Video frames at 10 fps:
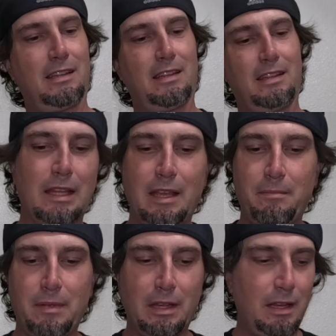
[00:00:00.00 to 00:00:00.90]

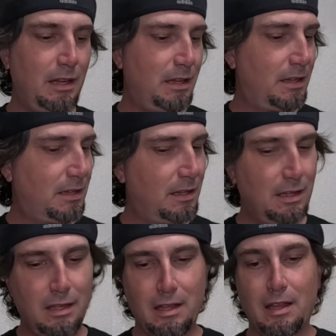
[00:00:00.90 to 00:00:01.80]
Let me
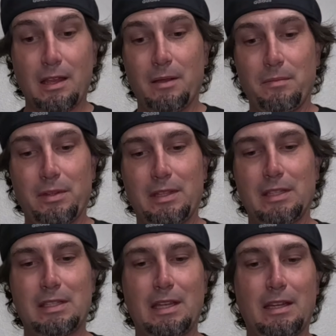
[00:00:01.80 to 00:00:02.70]
put
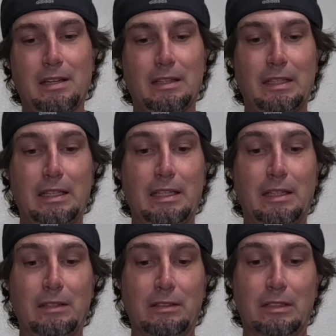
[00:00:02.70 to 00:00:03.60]
this out a
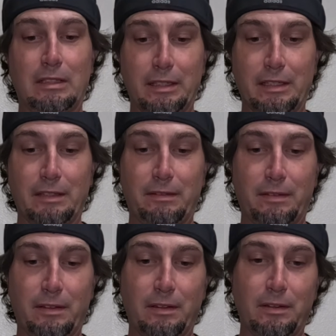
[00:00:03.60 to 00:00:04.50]
little clearer
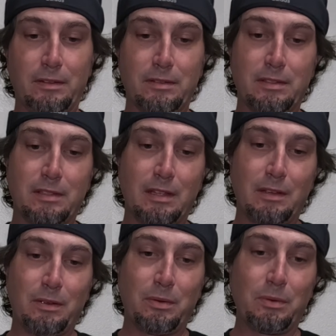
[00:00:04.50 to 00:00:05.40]
for those
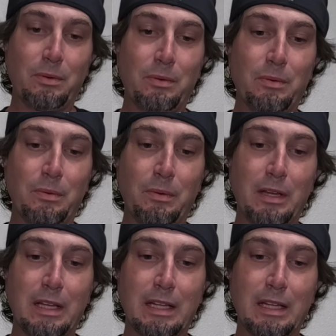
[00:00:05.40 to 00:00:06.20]
who